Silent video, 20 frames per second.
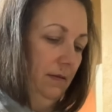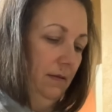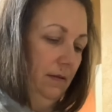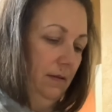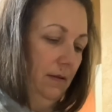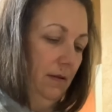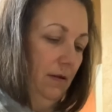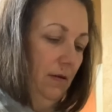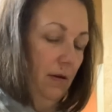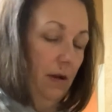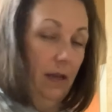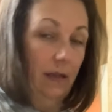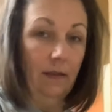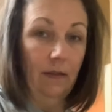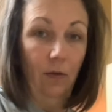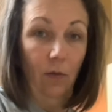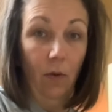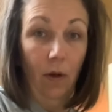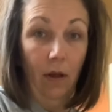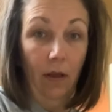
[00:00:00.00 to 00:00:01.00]
All right,
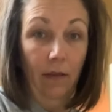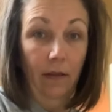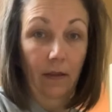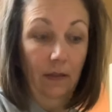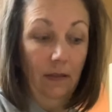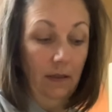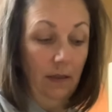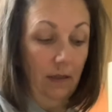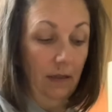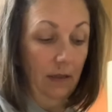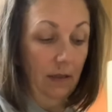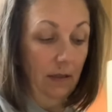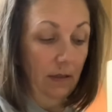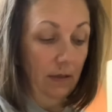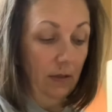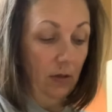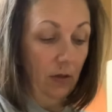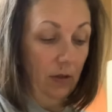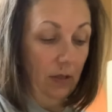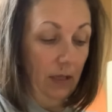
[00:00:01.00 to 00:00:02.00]
so while this is
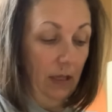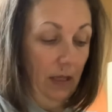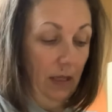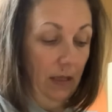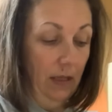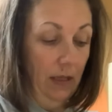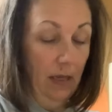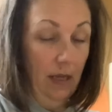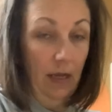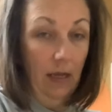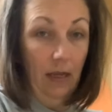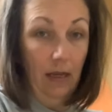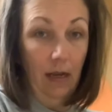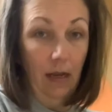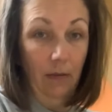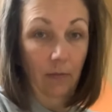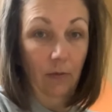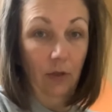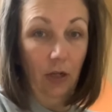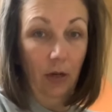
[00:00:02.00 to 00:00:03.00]
cooking and
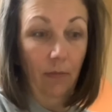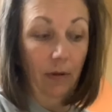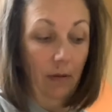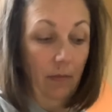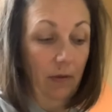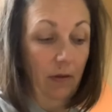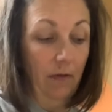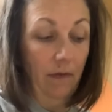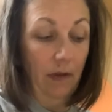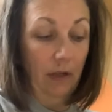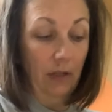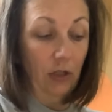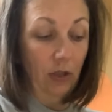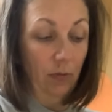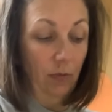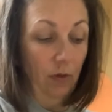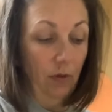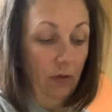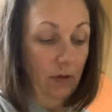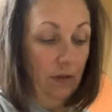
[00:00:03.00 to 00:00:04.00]
I'm chopping up the
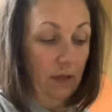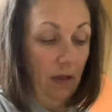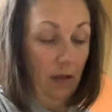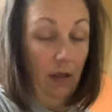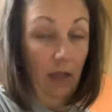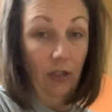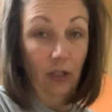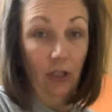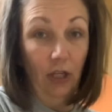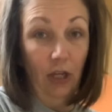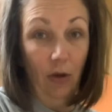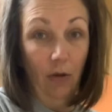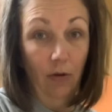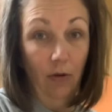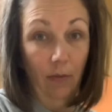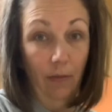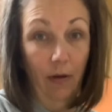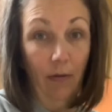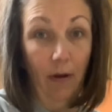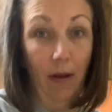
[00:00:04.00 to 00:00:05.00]
vegetables, I'll let you go and
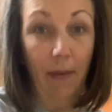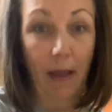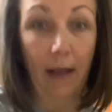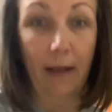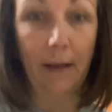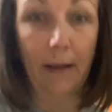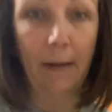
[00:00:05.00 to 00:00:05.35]
I'll be right back.